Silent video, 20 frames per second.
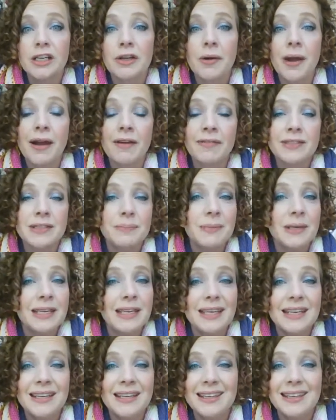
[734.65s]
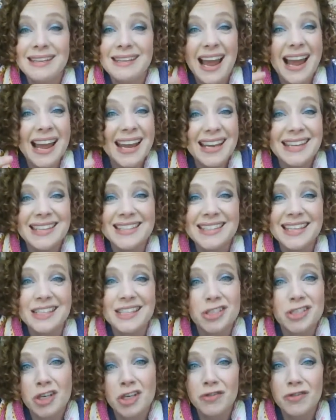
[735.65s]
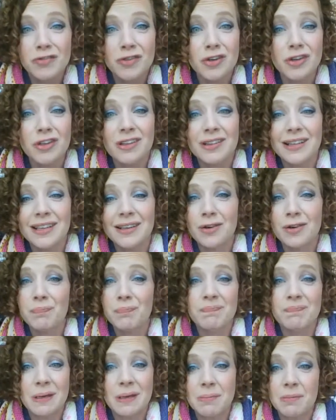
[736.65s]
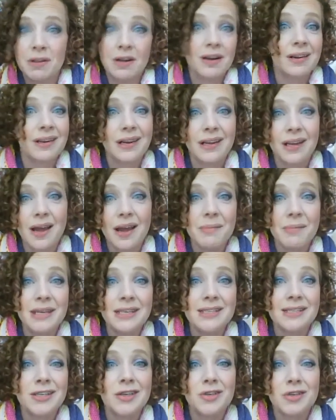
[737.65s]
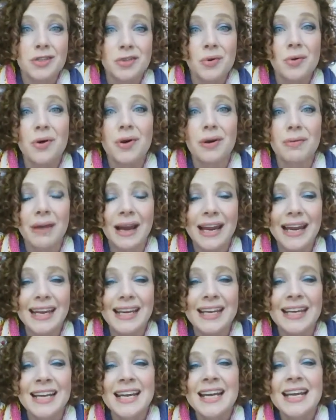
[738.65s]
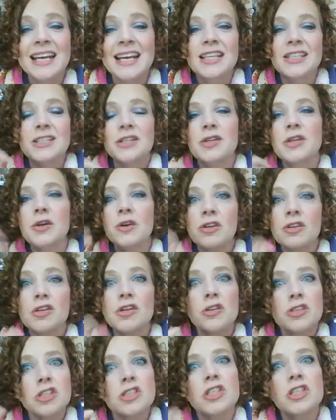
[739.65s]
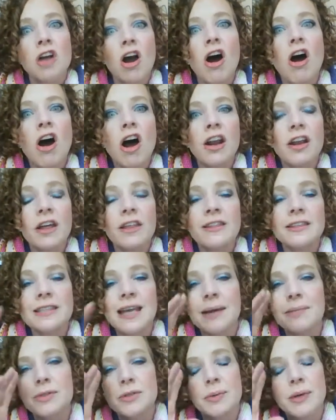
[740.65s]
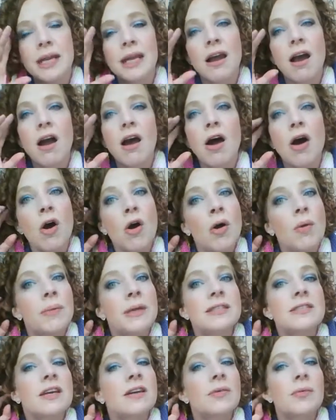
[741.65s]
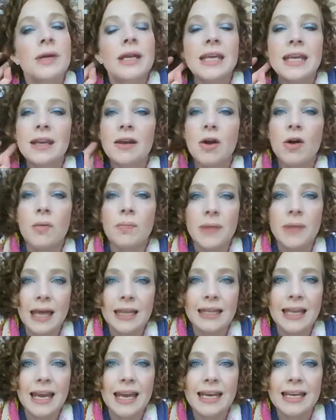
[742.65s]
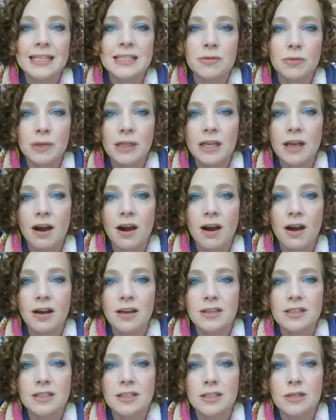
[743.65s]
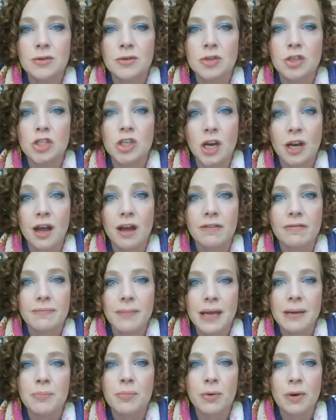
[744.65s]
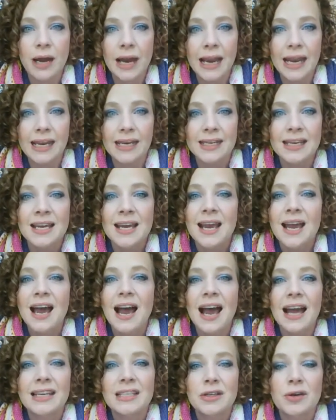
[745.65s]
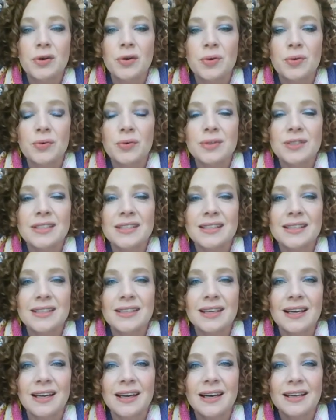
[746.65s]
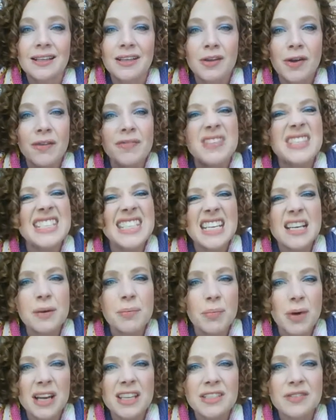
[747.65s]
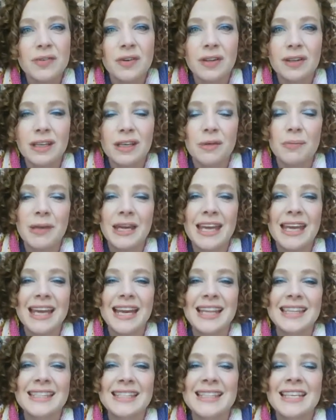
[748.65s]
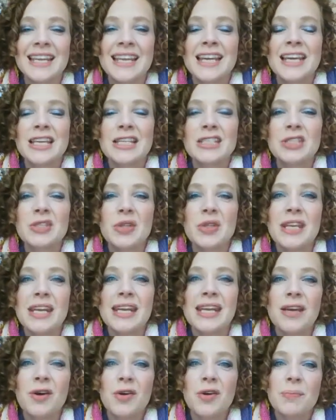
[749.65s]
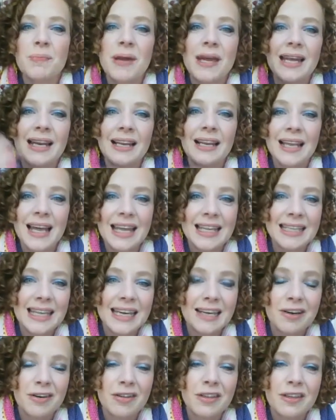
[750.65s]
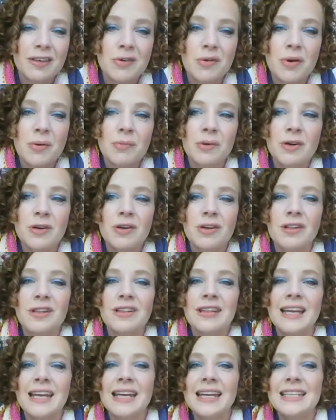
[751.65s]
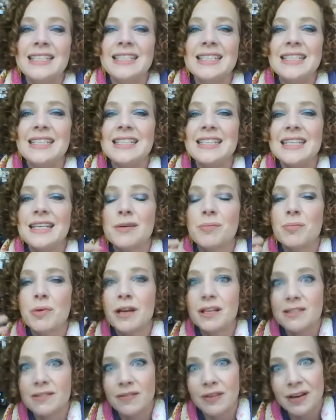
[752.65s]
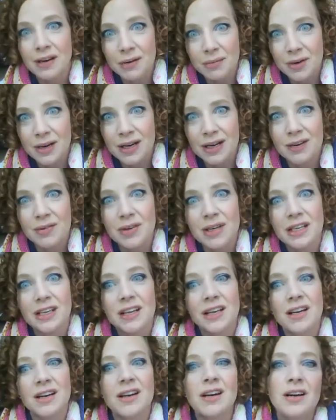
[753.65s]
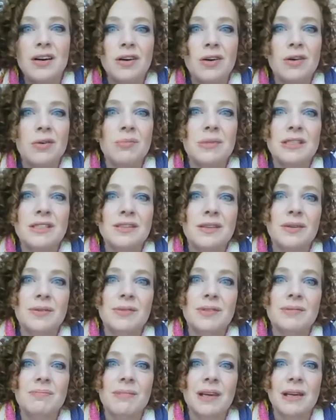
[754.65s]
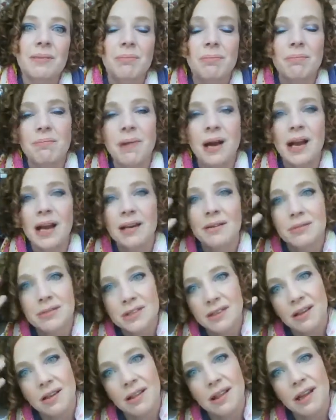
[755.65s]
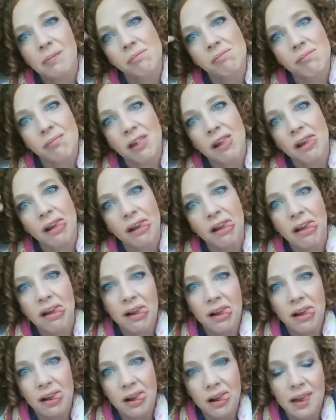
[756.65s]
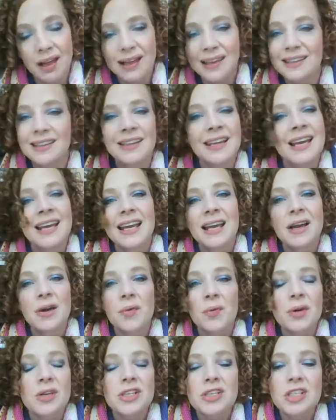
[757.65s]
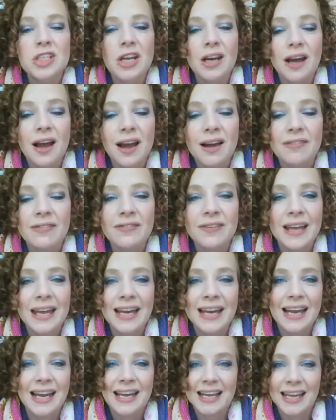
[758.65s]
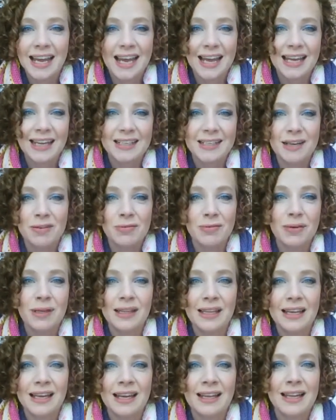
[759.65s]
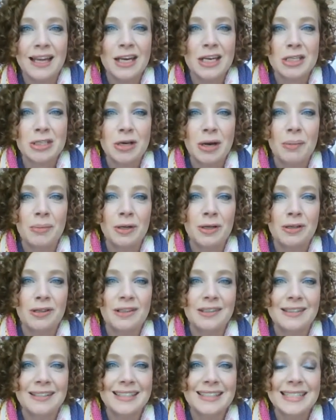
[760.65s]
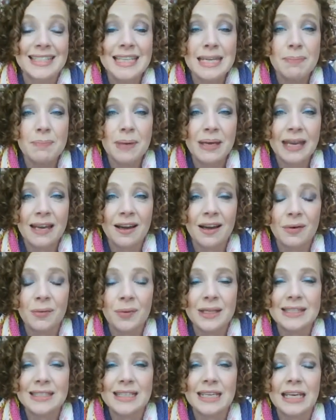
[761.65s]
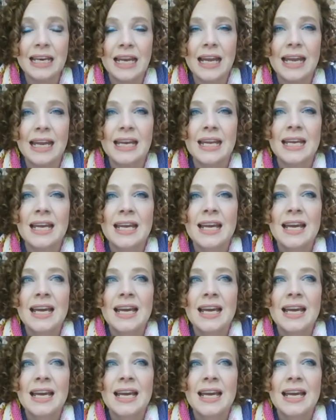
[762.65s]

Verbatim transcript: You have to be nice and cheerful, or people aren't going to come into your store, right? So you're just on all the time. So when I got home, when I get home that late, it's really hard to shut off my brain. I don't, you have to decompress for a little bit. And so then I go to bed a lot later than normal, and I didn't decompress very well when I got home. And so my mind was all like, meh, and it wouldn't shut off. And I had really a lot of trouble sleeping on Wednesday night.